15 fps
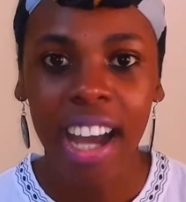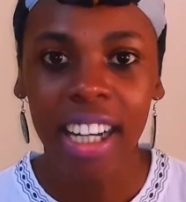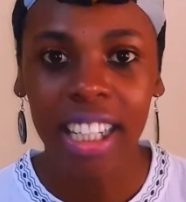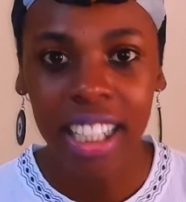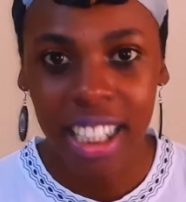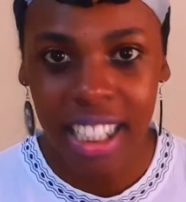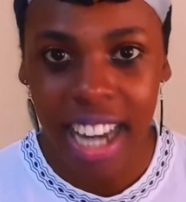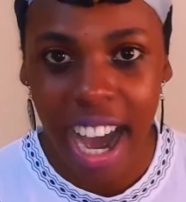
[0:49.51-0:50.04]

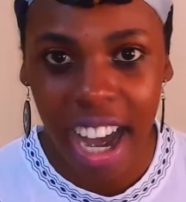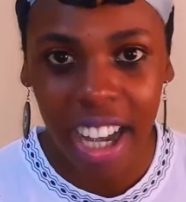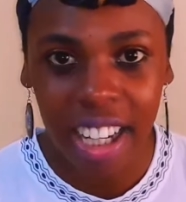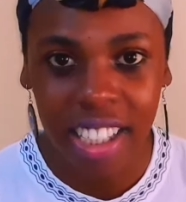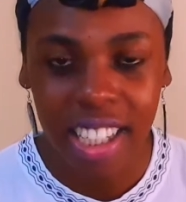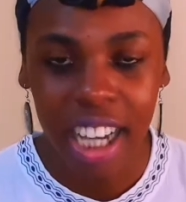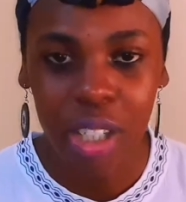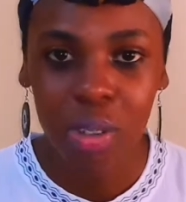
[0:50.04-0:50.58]

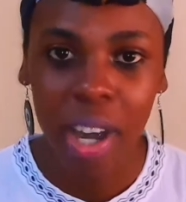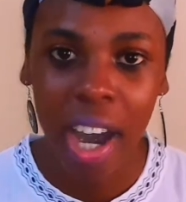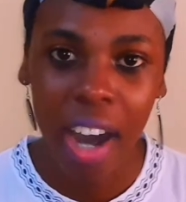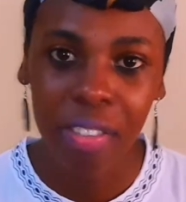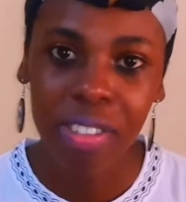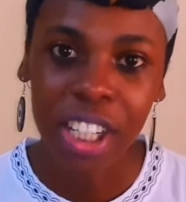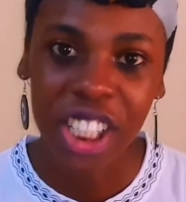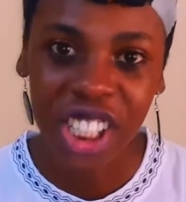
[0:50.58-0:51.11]
leaders, and you
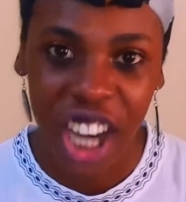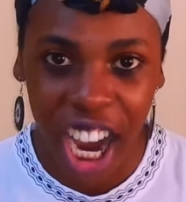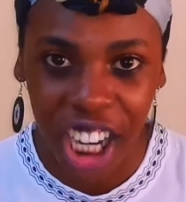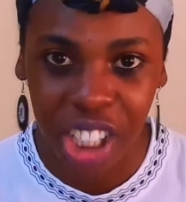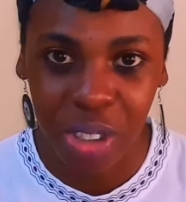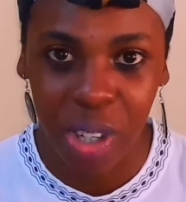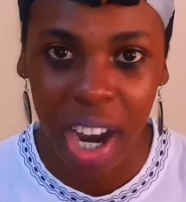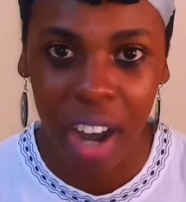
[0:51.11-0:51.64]
have the
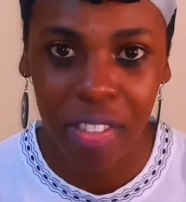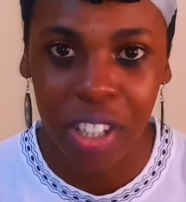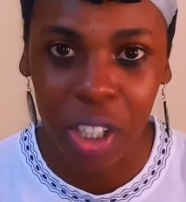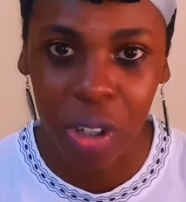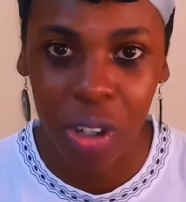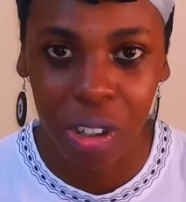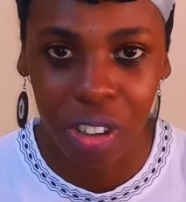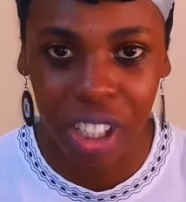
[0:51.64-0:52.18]
church, you have the
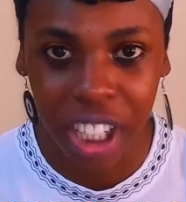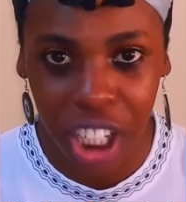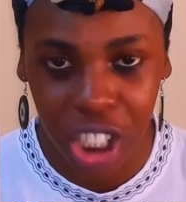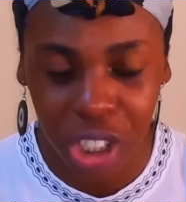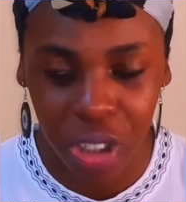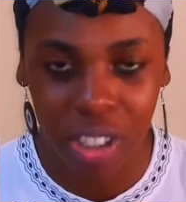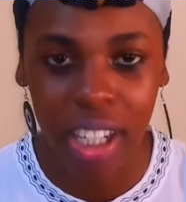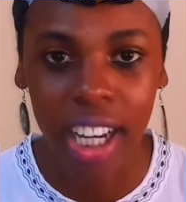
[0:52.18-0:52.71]
congregation,